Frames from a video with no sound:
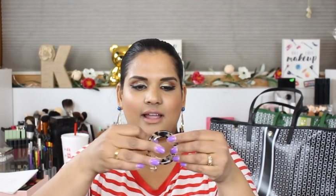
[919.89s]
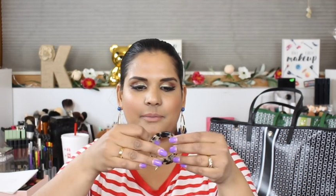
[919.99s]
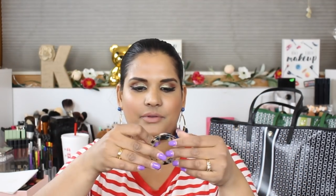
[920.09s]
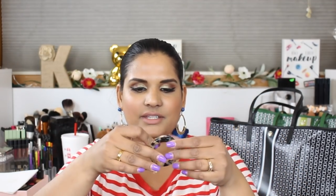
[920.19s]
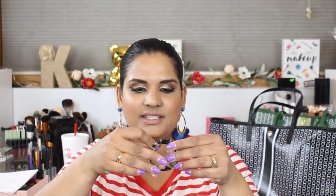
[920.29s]
I
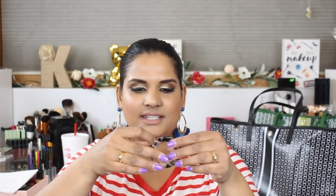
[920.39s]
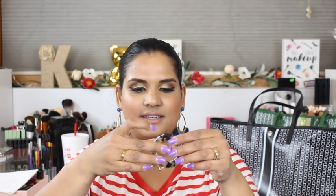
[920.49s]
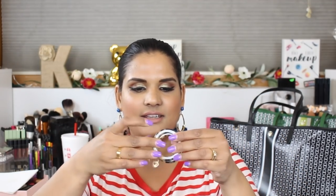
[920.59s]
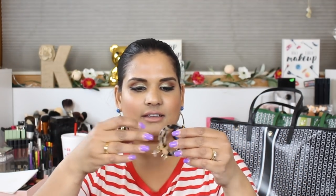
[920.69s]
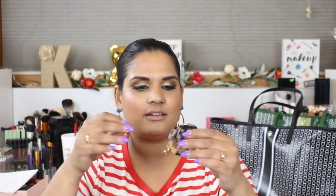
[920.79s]
put these
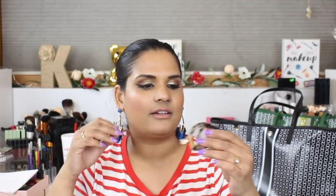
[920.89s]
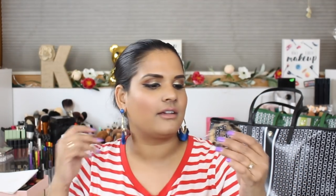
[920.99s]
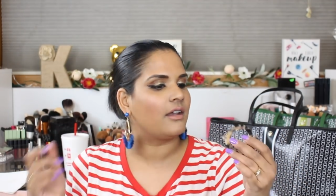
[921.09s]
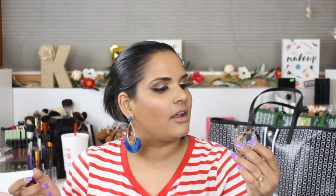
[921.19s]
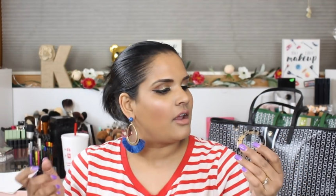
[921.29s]
in
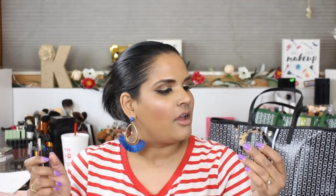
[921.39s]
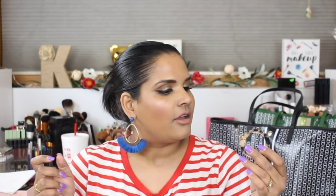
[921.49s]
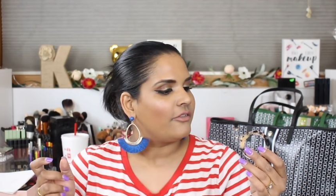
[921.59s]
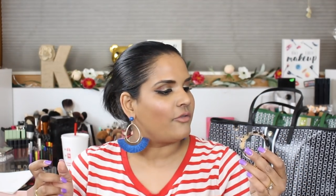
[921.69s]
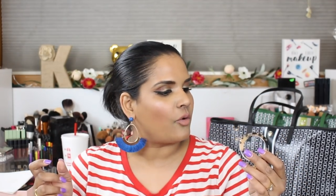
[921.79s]
here
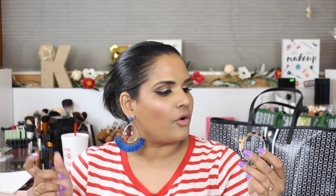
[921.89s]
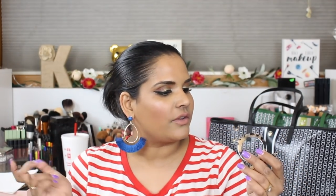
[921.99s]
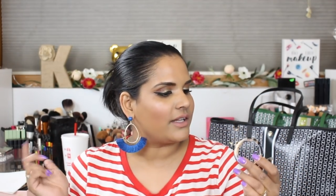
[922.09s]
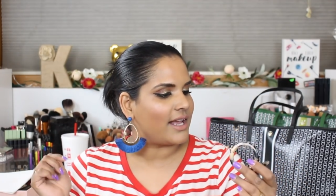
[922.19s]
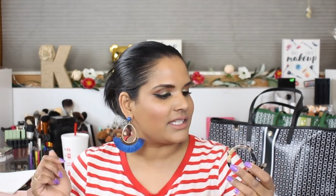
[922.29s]

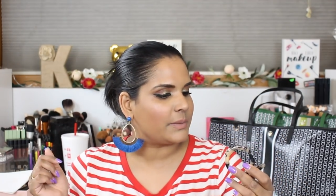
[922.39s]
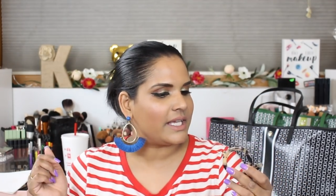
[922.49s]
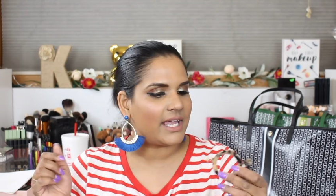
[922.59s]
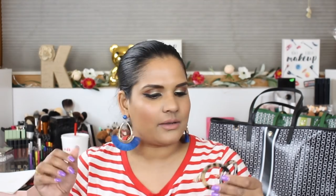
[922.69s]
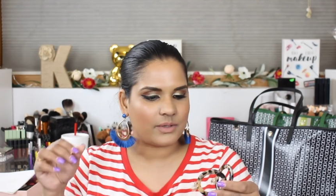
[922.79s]
for the last
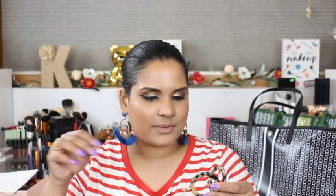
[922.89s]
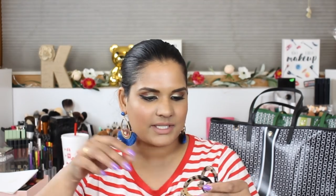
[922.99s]
weekend when I